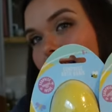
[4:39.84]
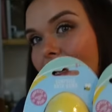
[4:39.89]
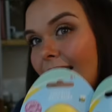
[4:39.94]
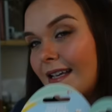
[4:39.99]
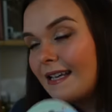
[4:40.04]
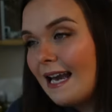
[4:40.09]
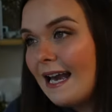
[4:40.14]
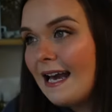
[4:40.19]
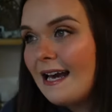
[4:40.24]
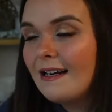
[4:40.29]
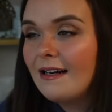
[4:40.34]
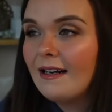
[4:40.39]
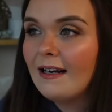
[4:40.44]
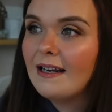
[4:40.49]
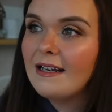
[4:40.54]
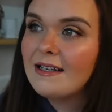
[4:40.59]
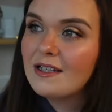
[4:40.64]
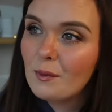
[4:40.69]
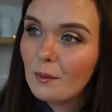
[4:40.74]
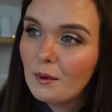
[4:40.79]
again,
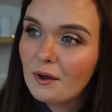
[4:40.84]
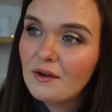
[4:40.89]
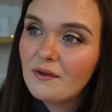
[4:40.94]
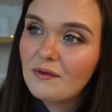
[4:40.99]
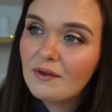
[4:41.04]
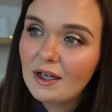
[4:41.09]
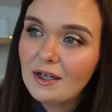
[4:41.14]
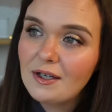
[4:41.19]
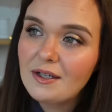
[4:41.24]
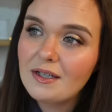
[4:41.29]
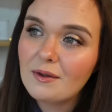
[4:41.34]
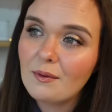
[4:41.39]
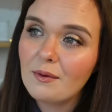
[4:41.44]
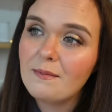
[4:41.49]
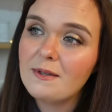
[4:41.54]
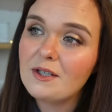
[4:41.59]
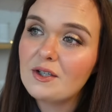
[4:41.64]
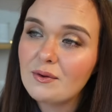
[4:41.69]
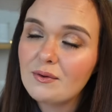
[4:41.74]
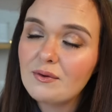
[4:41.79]
it's one of those where
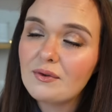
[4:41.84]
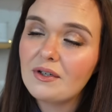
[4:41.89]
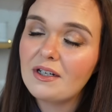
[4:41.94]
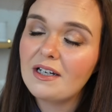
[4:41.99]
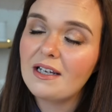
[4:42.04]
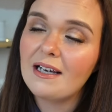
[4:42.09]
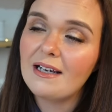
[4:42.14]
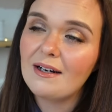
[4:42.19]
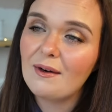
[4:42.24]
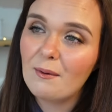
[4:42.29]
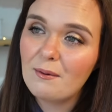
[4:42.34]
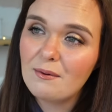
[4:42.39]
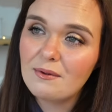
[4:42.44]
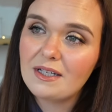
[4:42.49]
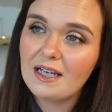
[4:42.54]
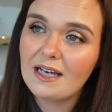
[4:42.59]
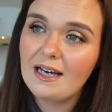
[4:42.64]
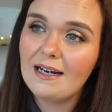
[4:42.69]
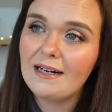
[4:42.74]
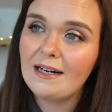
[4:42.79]
my children are getting
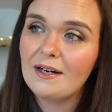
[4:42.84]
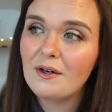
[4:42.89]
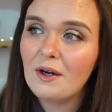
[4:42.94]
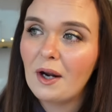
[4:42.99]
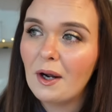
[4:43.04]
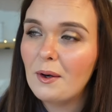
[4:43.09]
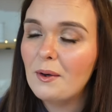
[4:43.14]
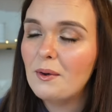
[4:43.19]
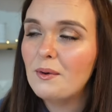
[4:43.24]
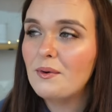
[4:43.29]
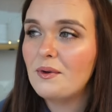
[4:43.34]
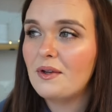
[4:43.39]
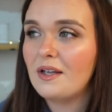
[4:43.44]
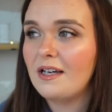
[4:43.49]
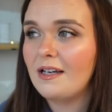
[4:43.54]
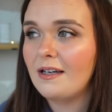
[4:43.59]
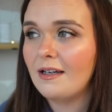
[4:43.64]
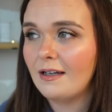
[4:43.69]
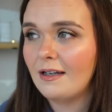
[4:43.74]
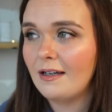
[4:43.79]
older and I know
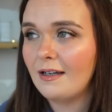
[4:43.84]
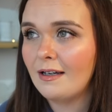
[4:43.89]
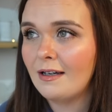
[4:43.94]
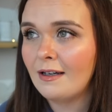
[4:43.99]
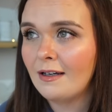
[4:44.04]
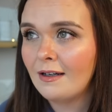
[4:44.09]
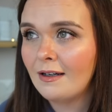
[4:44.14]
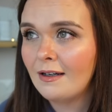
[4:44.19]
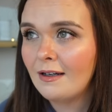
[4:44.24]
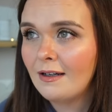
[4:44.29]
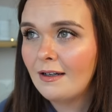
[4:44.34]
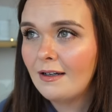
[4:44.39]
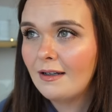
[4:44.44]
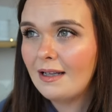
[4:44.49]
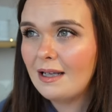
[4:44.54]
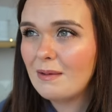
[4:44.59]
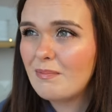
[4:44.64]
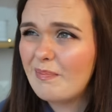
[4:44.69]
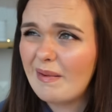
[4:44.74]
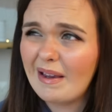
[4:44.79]
that
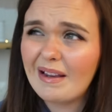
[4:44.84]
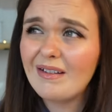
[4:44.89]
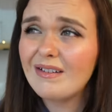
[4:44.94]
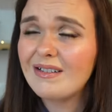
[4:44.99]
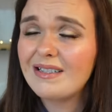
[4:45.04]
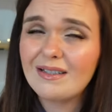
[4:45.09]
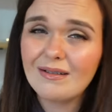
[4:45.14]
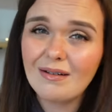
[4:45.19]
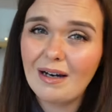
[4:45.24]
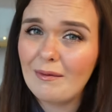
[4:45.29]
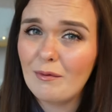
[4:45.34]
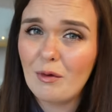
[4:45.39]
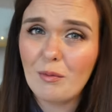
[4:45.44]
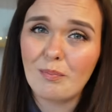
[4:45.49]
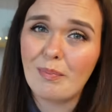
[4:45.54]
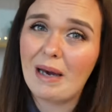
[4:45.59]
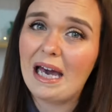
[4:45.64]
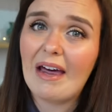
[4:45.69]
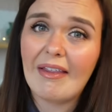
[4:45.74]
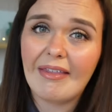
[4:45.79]
like Bill will still have a
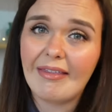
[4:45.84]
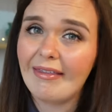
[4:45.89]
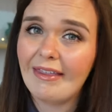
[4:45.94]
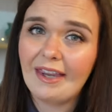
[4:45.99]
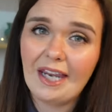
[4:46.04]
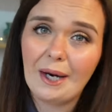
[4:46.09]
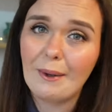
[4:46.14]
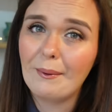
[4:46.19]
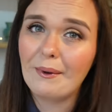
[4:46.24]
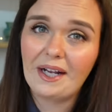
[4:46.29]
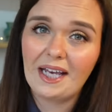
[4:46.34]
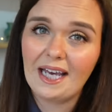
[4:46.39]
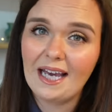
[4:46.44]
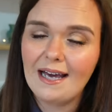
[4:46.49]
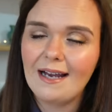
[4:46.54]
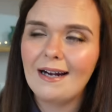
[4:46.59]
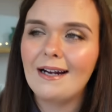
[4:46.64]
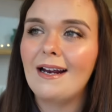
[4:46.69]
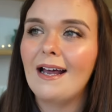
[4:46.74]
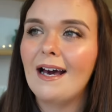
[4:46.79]
bath now and
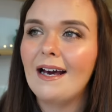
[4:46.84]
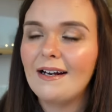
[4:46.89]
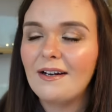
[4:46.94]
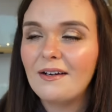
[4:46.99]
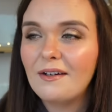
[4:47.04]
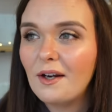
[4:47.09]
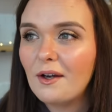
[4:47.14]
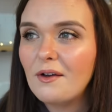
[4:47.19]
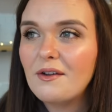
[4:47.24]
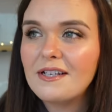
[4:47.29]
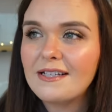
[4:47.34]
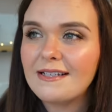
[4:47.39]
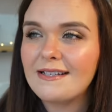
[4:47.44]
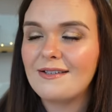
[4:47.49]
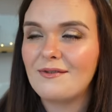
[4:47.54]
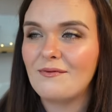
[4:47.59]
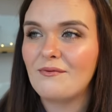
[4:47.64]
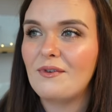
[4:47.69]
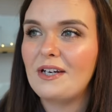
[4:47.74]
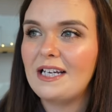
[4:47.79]
again. And I know this
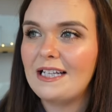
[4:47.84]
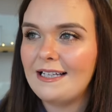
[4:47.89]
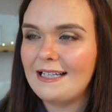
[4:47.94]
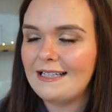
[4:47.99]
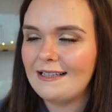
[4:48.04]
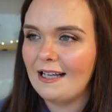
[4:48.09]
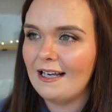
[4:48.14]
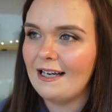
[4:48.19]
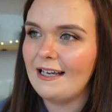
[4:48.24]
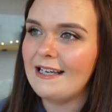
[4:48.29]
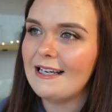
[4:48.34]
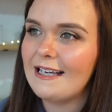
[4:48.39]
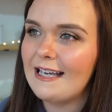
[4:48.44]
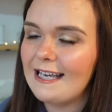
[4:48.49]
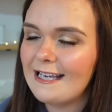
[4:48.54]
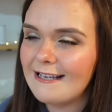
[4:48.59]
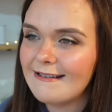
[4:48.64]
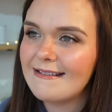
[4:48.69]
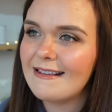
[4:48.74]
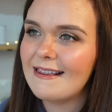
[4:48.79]
isn't really like
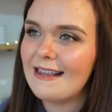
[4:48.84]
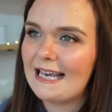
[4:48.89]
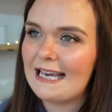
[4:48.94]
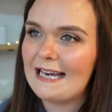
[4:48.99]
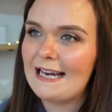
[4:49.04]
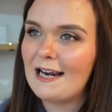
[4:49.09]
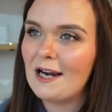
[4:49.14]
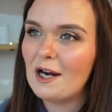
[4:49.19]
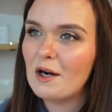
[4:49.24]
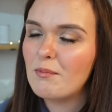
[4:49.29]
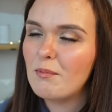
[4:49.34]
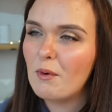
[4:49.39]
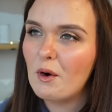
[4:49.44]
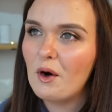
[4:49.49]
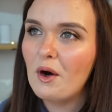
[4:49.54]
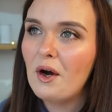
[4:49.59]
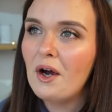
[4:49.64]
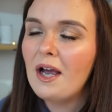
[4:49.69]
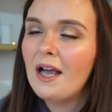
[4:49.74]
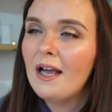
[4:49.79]
his thing,
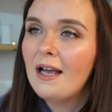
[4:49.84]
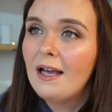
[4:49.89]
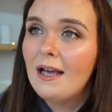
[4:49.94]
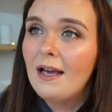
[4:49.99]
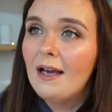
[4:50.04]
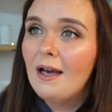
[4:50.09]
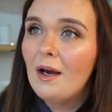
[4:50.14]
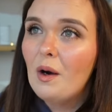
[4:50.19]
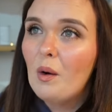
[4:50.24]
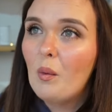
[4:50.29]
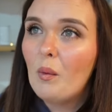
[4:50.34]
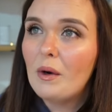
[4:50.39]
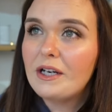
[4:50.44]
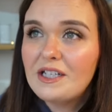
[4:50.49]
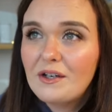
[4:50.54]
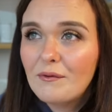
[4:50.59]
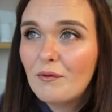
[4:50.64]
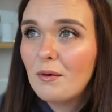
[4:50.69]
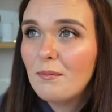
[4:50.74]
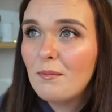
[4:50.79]
but
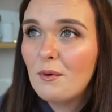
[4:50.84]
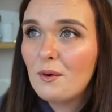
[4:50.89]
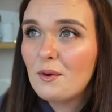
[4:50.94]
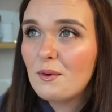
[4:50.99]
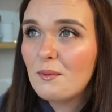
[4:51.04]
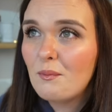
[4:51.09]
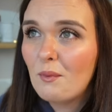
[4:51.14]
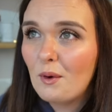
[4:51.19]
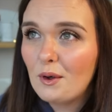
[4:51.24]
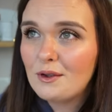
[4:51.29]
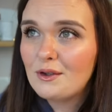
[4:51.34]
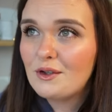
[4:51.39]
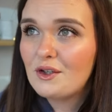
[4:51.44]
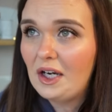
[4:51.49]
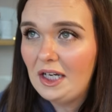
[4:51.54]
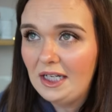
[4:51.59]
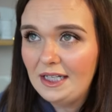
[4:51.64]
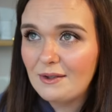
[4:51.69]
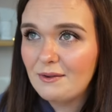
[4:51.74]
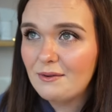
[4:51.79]
when you've got more than one
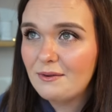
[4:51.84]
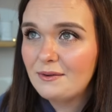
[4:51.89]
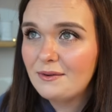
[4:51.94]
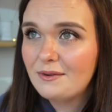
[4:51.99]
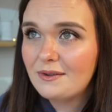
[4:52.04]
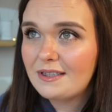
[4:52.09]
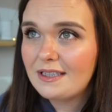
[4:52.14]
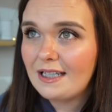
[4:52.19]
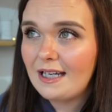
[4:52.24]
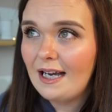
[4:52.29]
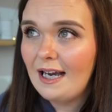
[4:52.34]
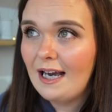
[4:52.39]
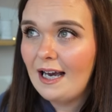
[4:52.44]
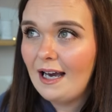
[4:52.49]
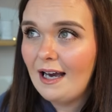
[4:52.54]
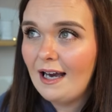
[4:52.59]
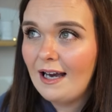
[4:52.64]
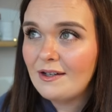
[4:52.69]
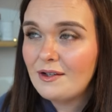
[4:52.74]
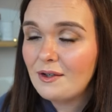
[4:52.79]
child,
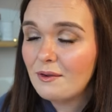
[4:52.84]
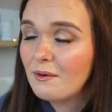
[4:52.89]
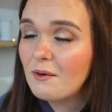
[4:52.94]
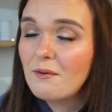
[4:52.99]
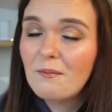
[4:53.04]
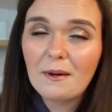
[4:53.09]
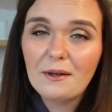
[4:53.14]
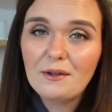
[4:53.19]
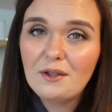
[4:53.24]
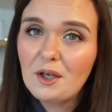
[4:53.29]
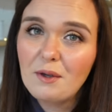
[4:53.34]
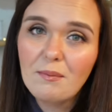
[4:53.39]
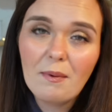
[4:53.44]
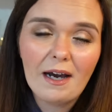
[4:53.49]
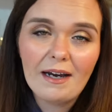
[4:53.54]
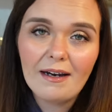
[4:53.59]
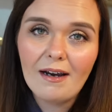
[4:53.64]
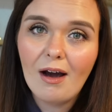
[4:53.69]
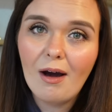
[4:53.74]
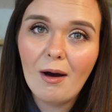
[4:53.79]
I don't know about you,
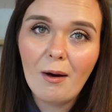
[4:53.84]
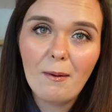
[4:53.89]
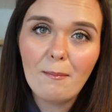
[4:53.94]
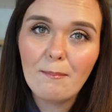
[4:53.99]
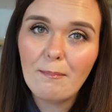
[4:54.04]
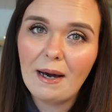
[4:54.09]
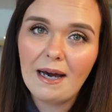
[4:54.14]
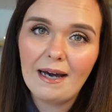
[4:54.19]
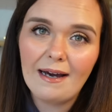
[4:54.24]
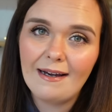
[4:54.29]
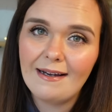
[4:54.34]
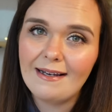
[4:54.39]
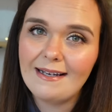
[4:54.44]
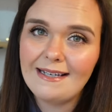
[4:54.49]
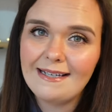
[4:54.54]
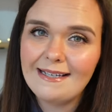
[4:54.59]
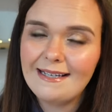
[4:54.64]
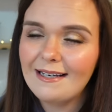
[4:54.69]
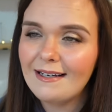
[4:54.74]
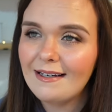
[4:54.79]
but I can't buy